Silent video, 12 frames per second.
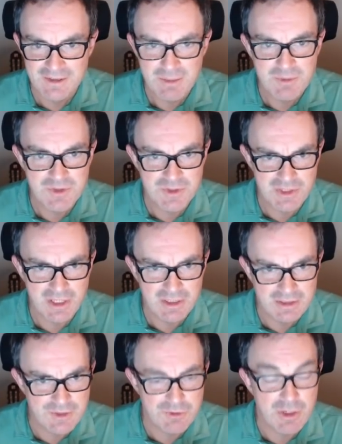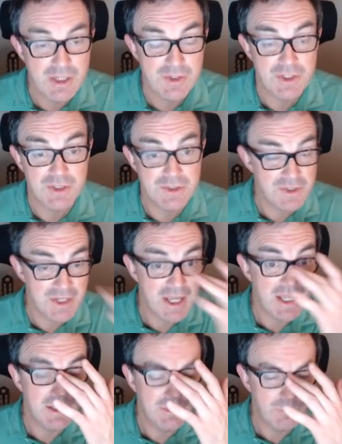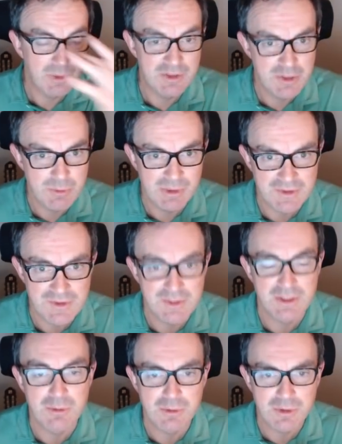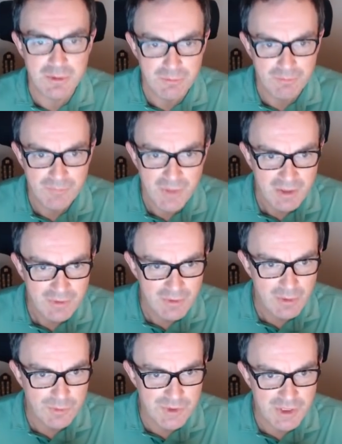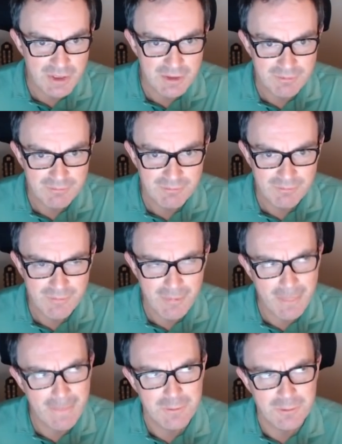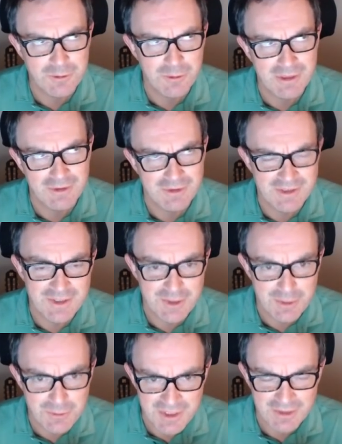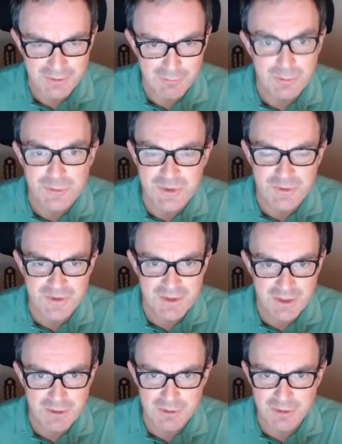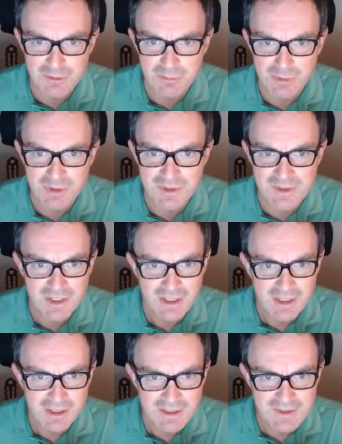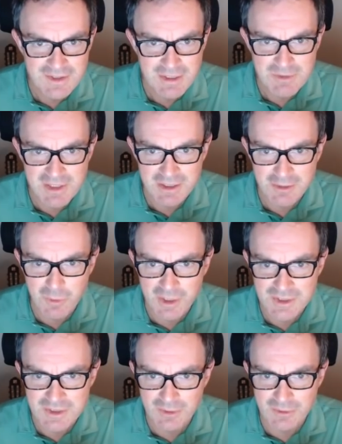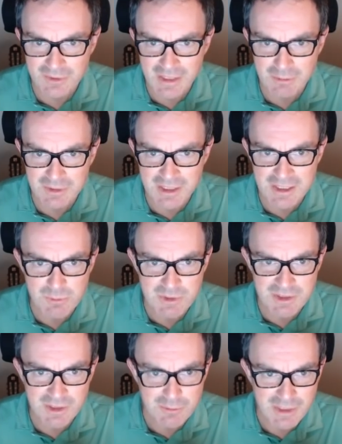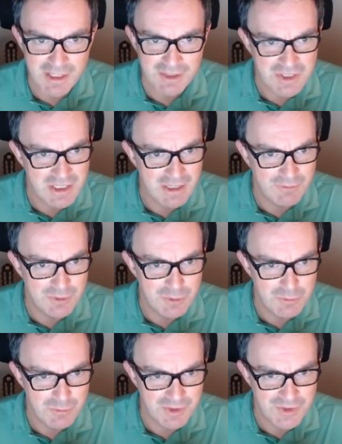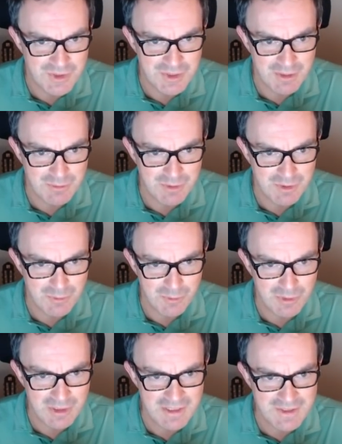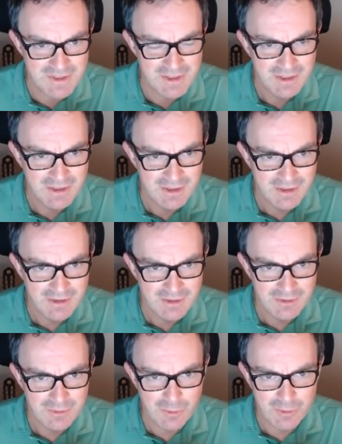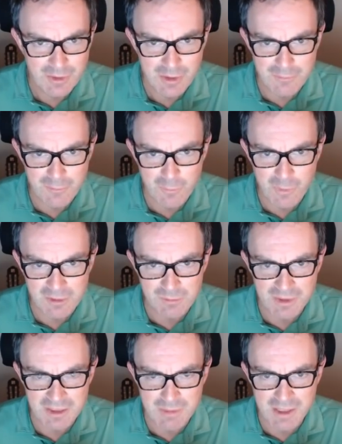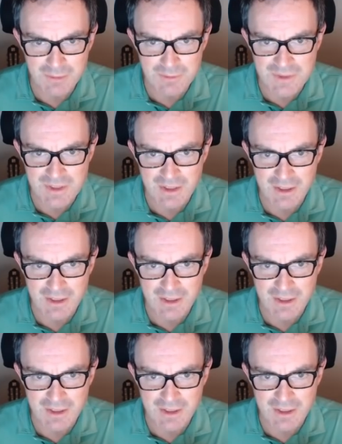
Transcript: Seems a slightly strange thing to say when doing a Sudoku. The logic that you're doing that is using the rules of Sudoku, but it seems like quite a lot nowadays. We don't actually have to do much Sudoku, or at least not an overwhelming amount.